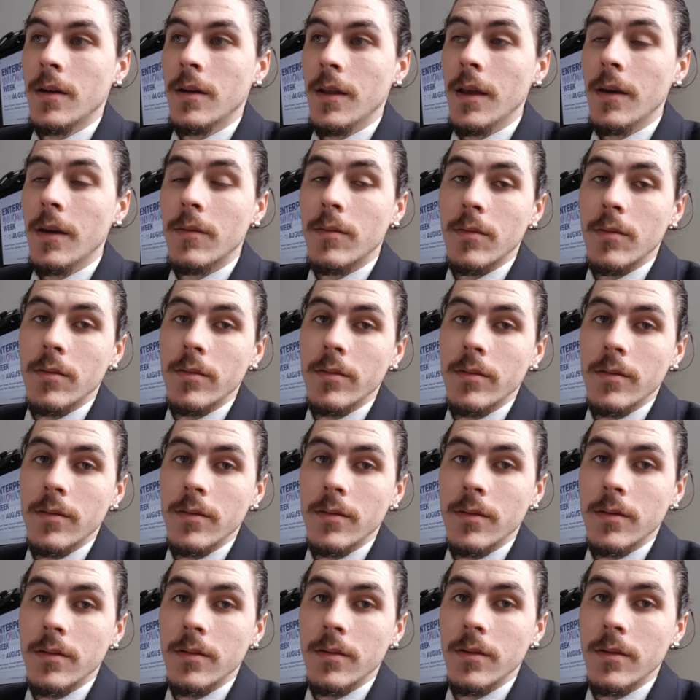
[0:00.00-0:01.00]
yeah.
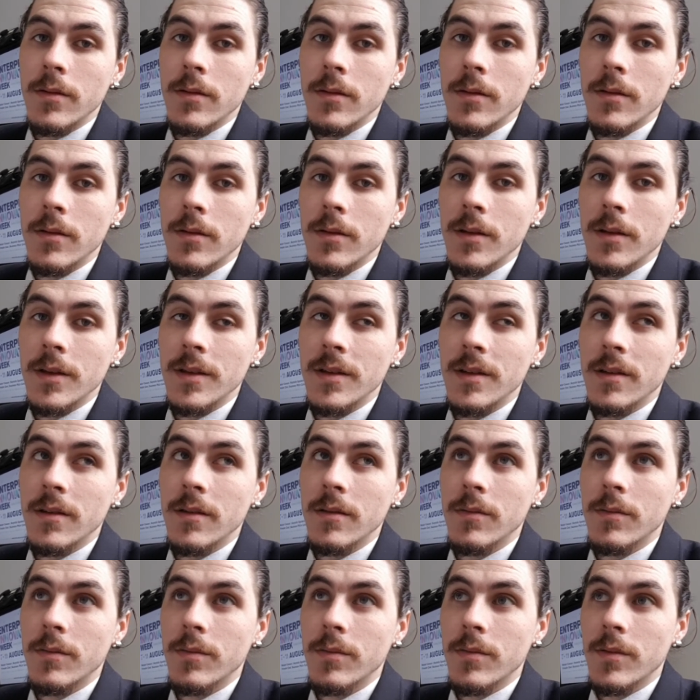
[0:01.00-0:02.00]
This
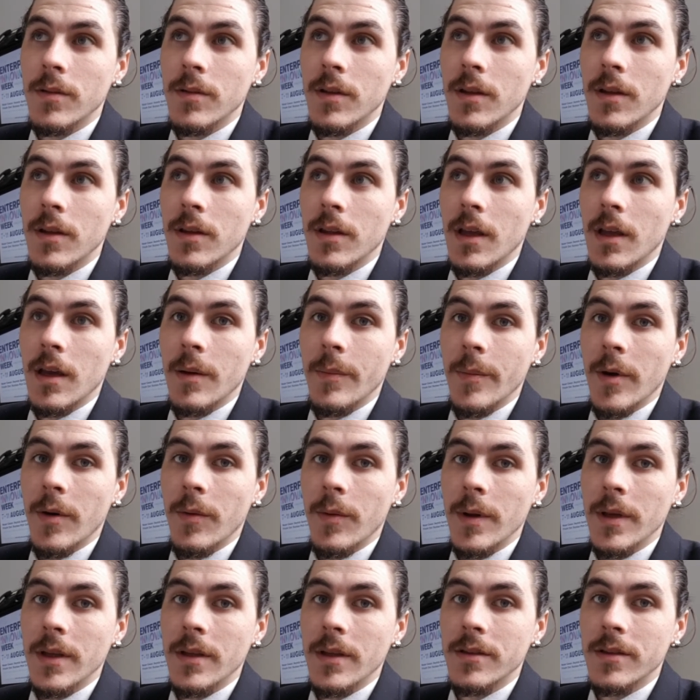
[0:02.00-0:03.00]
is how my week